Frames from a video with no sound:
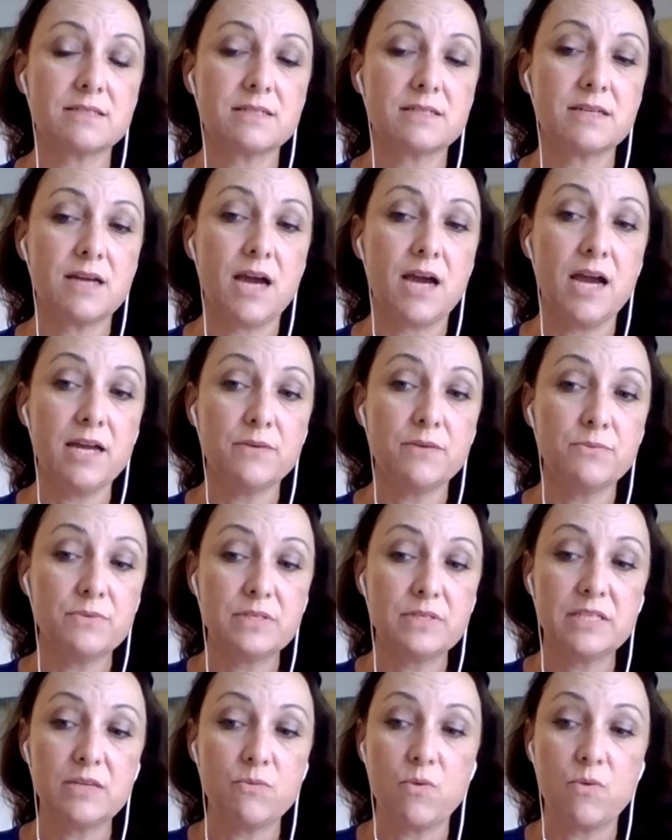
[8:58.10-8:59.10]
I
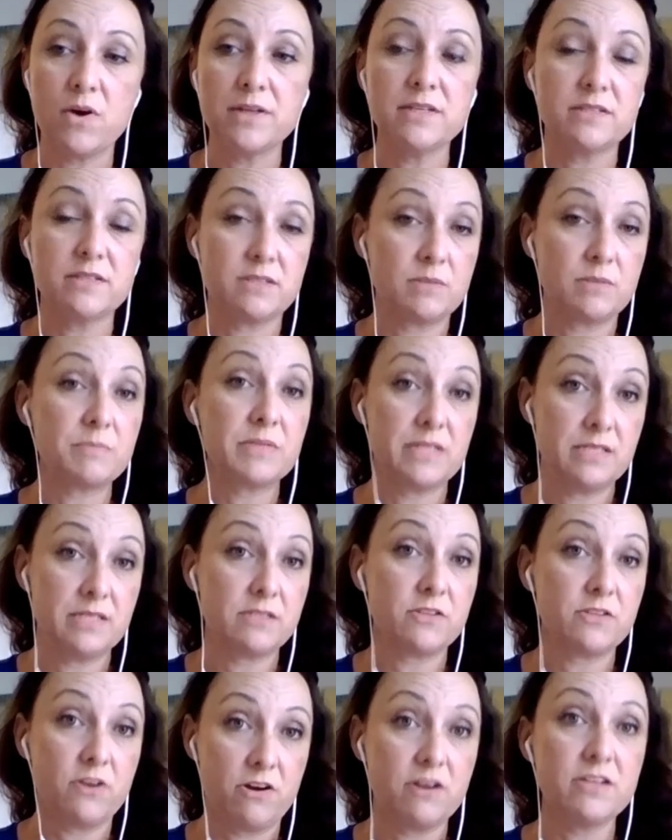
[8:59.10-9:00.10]
really wanted to
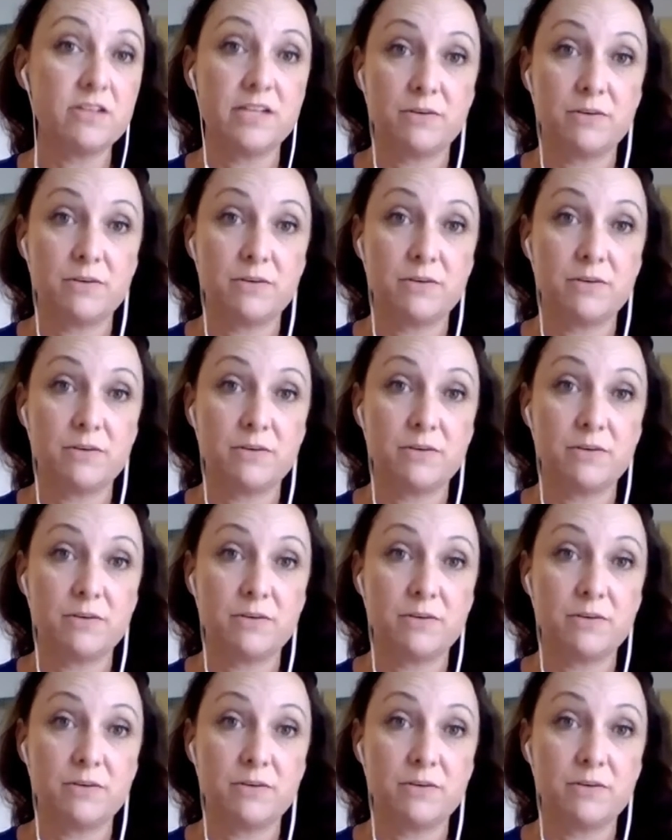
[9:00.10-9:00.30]
please God.